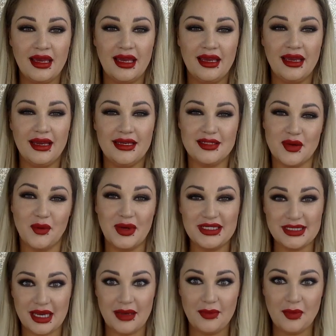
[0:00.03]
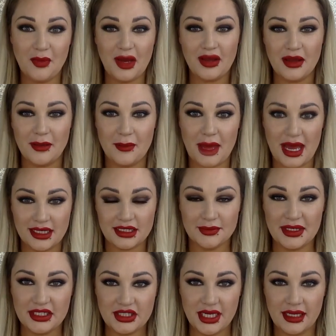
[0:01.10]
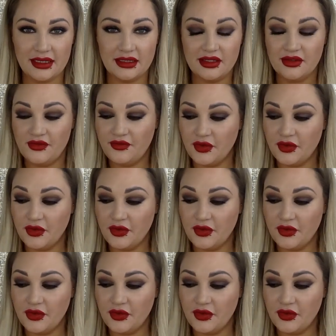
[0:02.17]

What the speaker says: Hey guys, what's up? Welcome back to my channel.